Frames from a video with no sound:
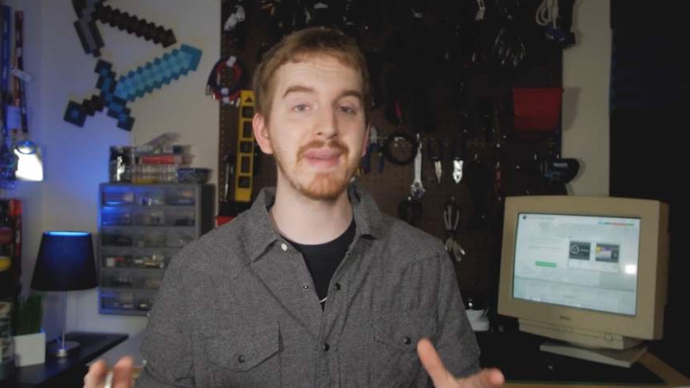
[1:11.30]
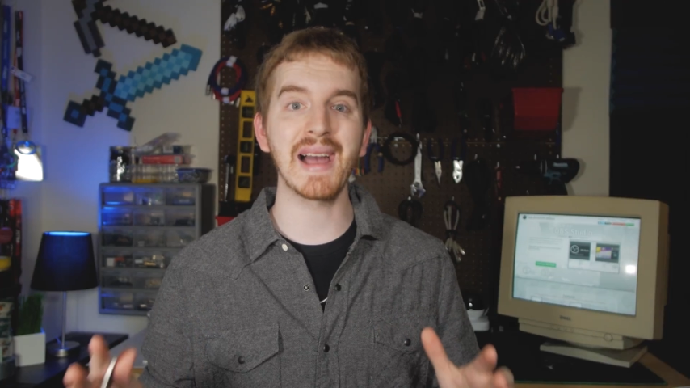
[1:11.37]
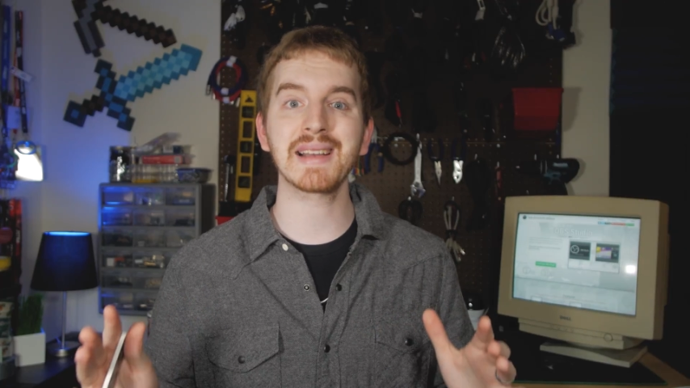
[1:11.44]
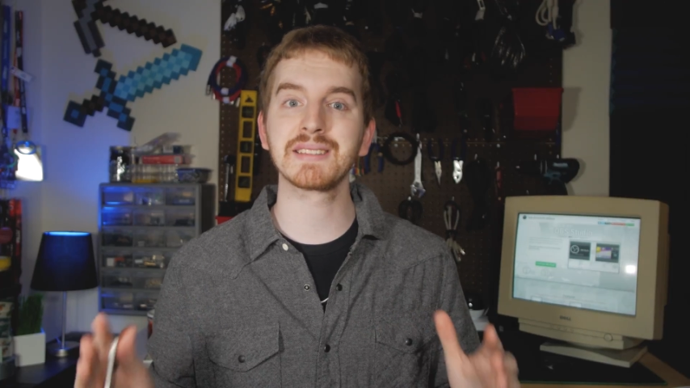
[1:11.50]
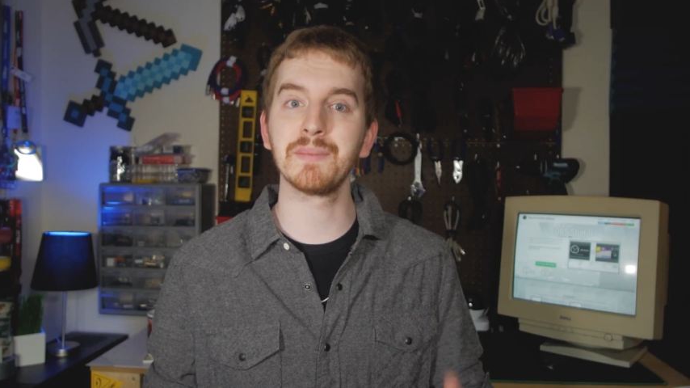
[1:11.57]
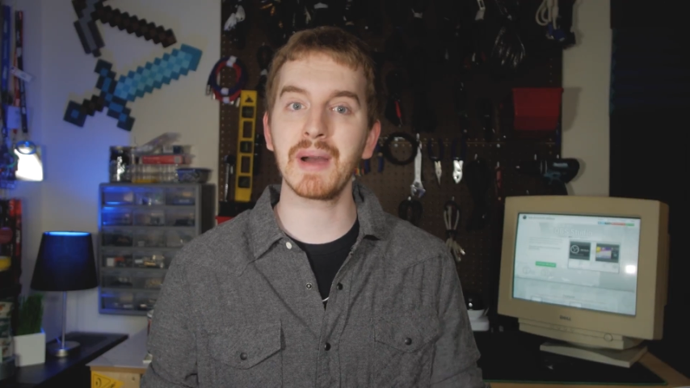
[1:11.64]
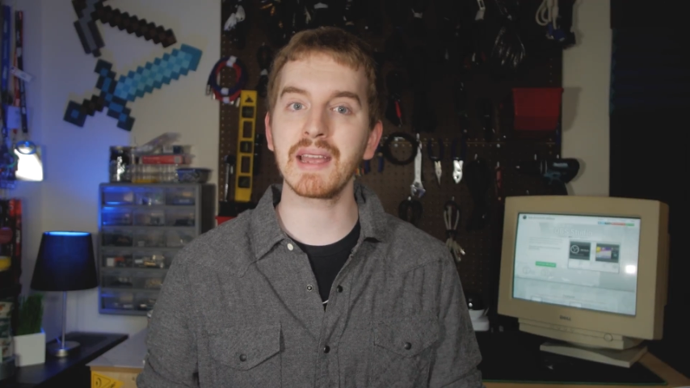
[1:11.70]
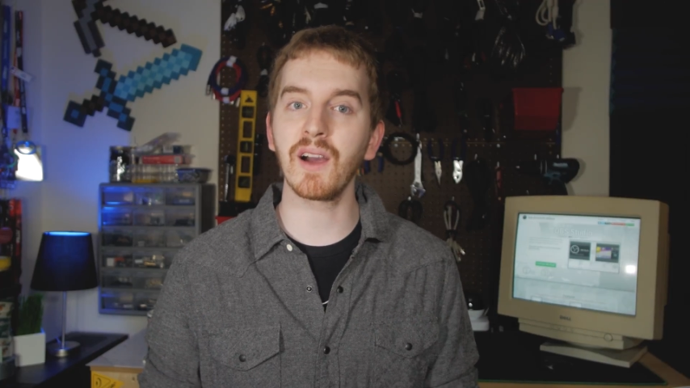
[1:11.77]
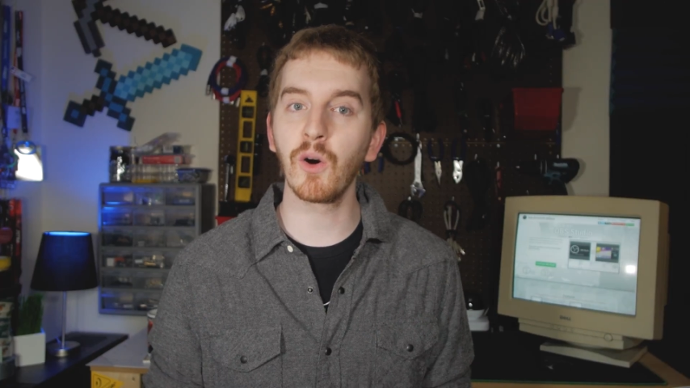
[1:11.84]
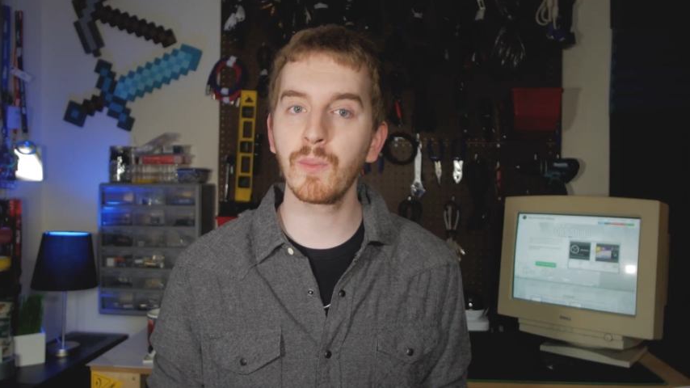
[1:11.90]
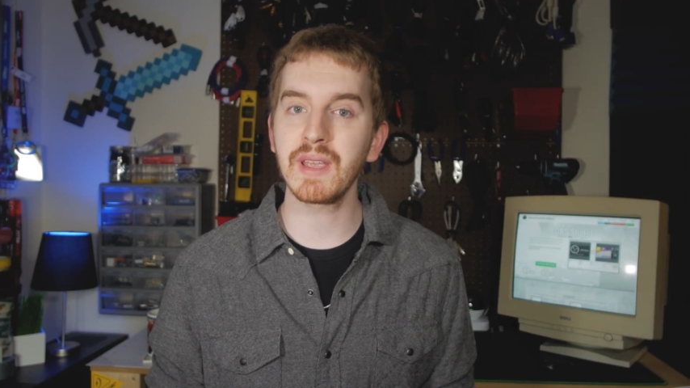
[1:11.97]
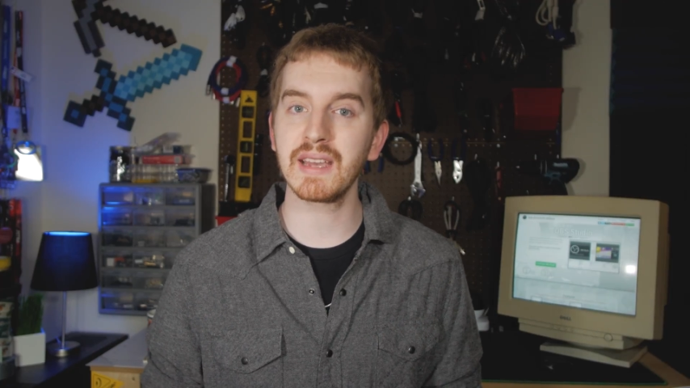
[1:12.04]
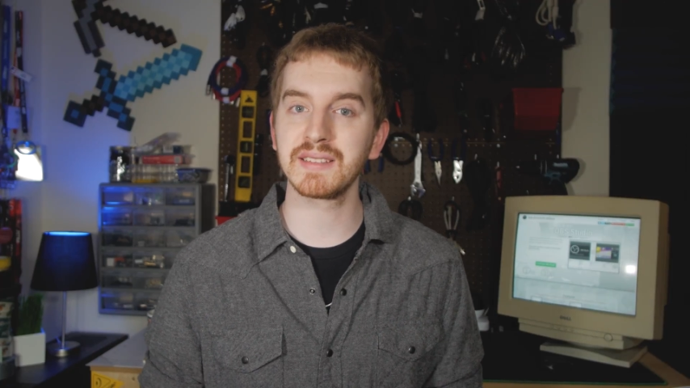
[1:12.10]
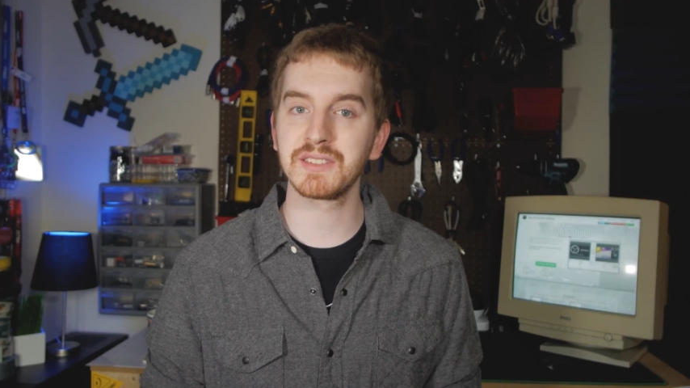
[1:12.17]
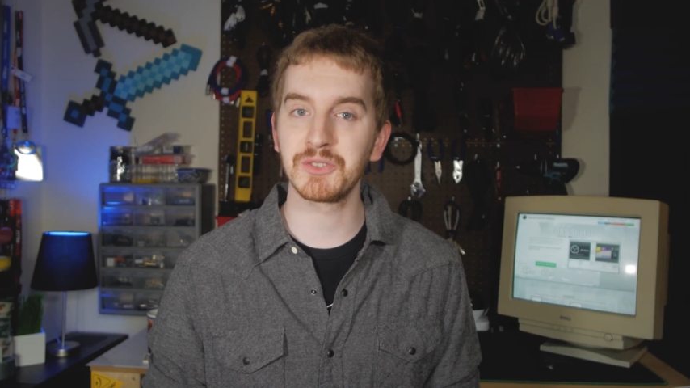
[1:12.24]
back to my
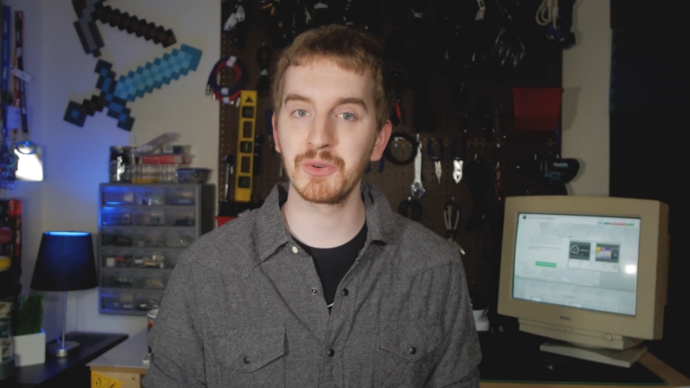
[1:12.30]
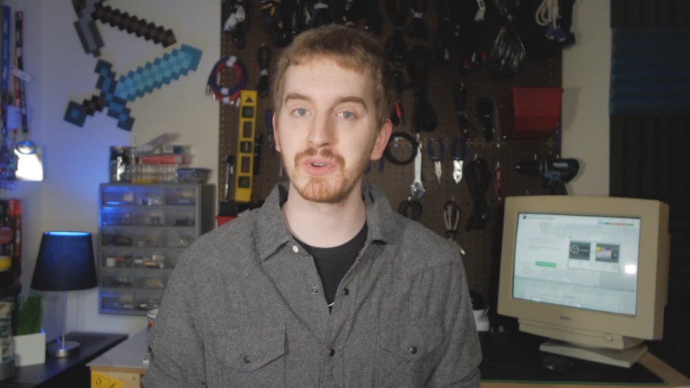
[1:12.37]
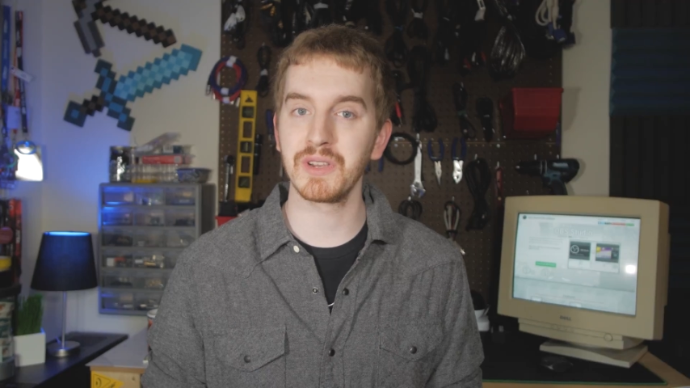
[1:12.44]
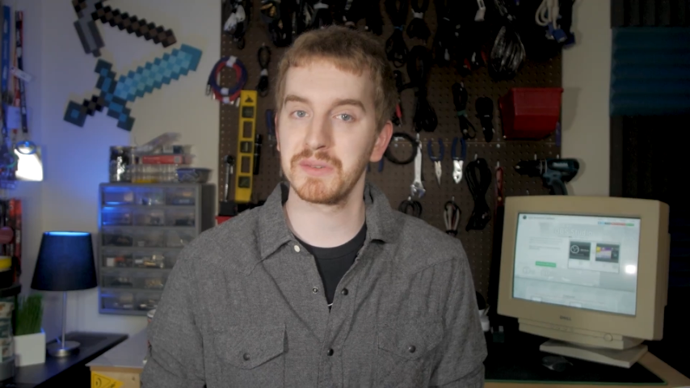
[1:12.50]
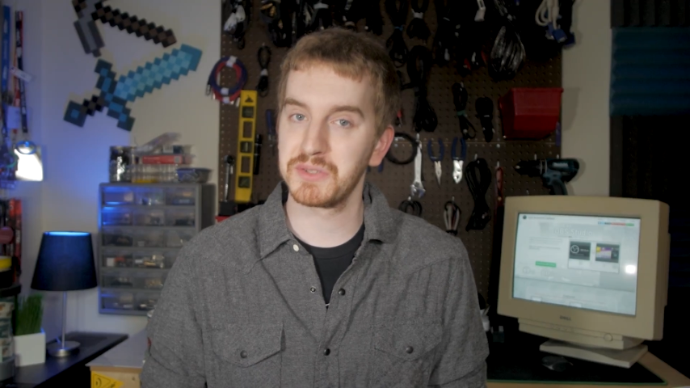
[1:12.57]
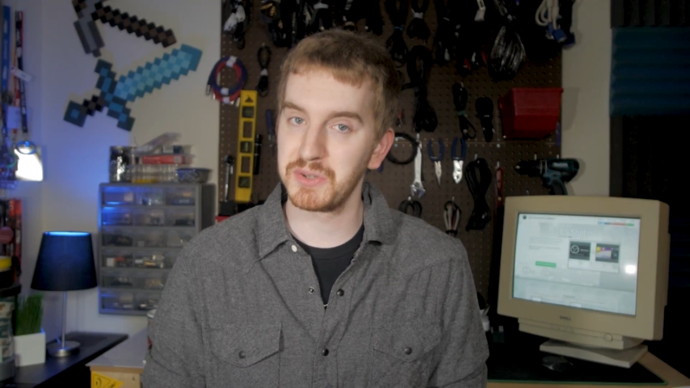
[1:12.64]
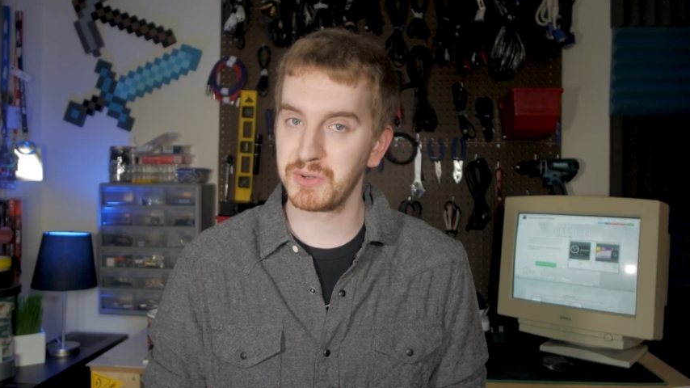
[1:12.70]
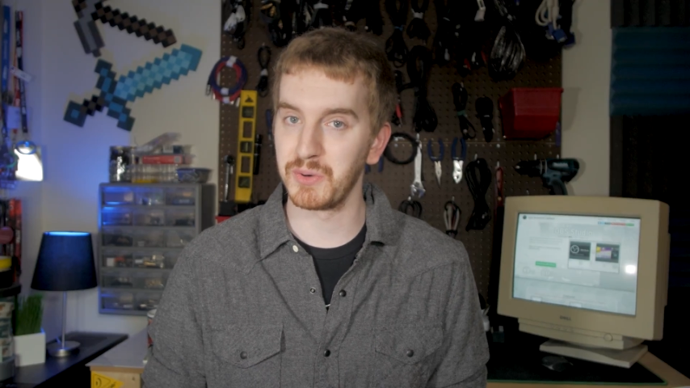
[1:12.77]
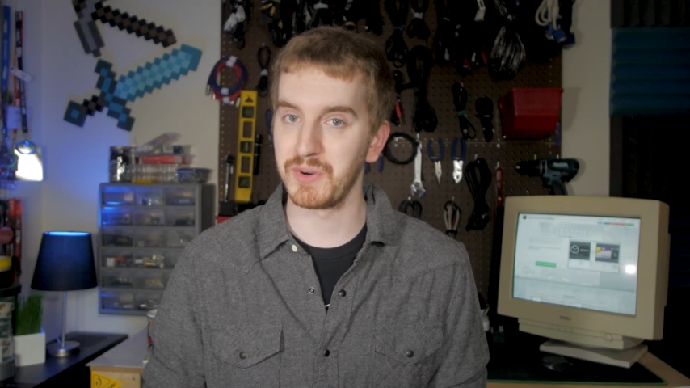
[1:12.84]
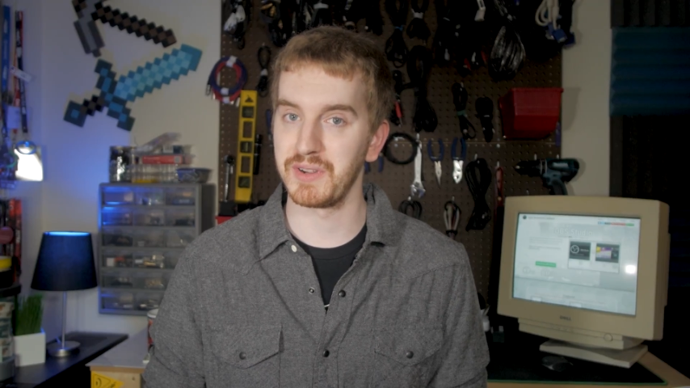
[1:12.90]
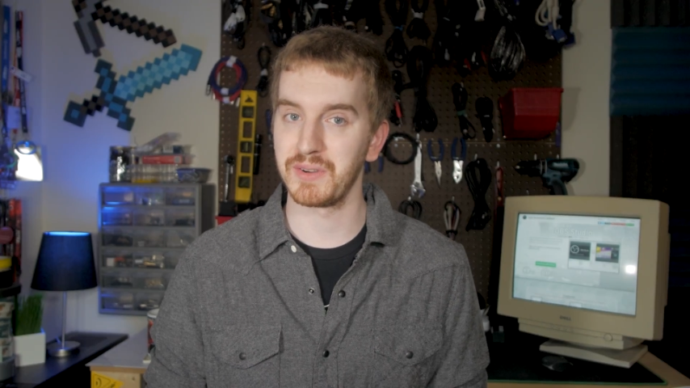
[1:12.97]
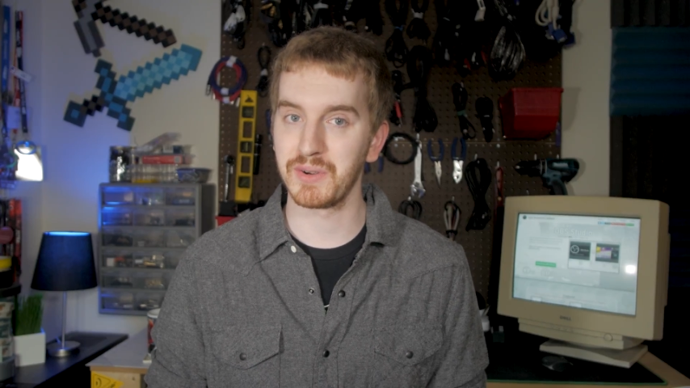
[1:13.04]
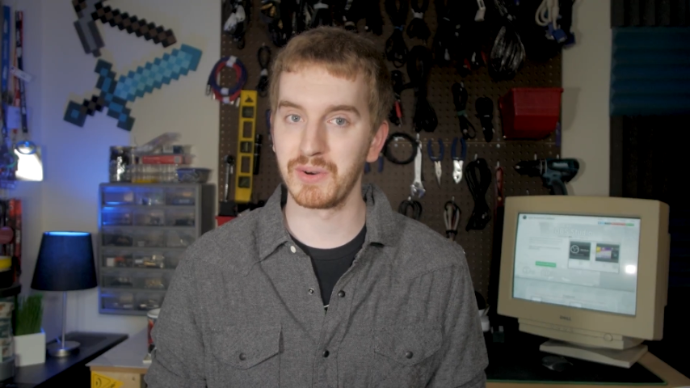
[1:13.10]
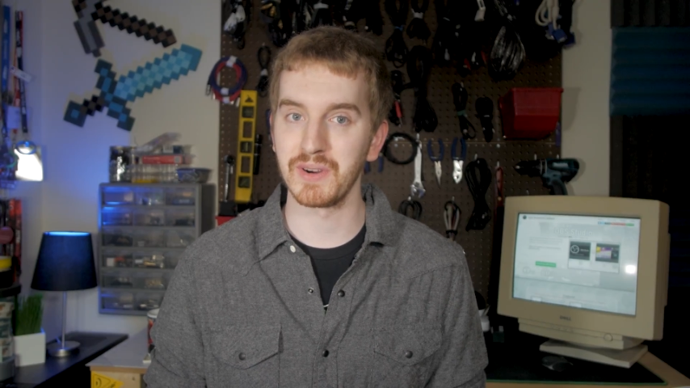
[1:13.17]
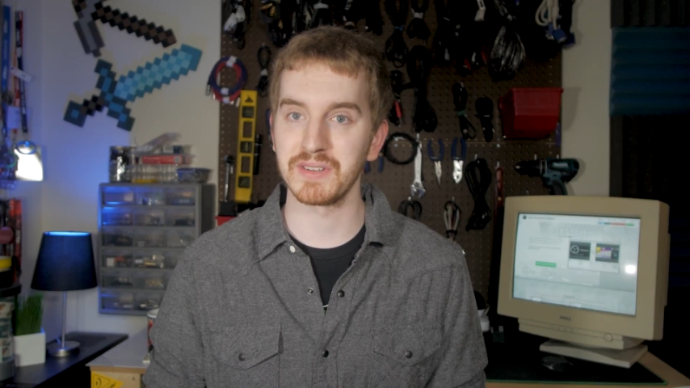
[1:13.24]
OBS Studio
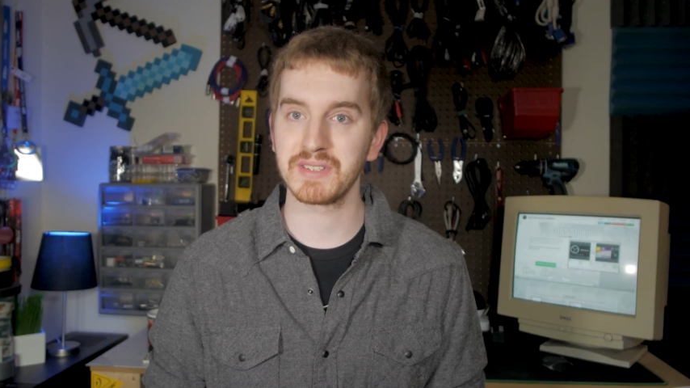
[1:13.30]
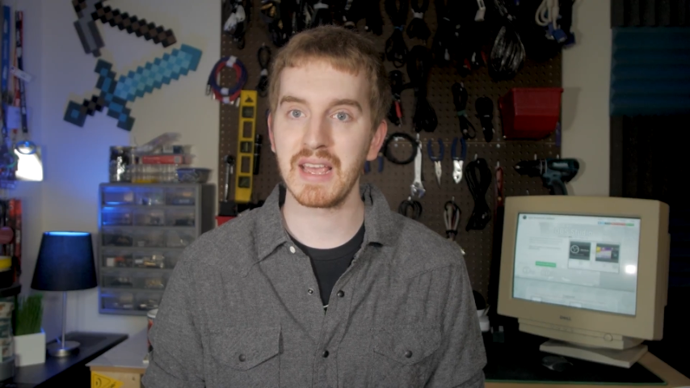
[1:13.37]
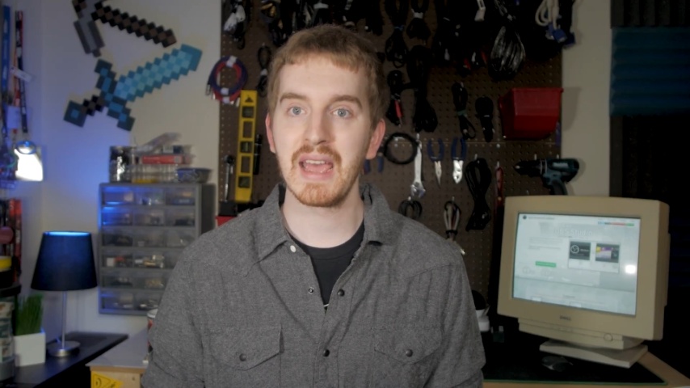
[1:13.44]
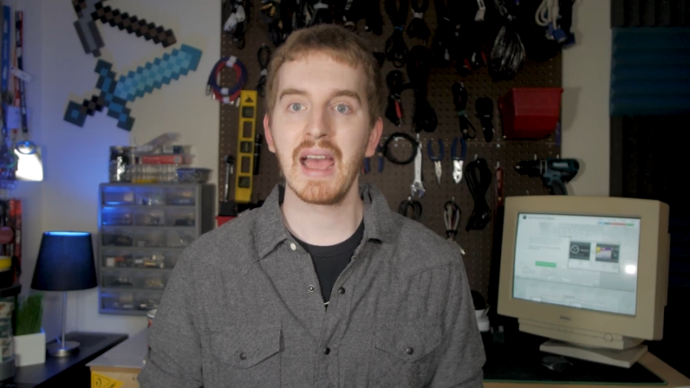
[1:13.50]
tutorial course.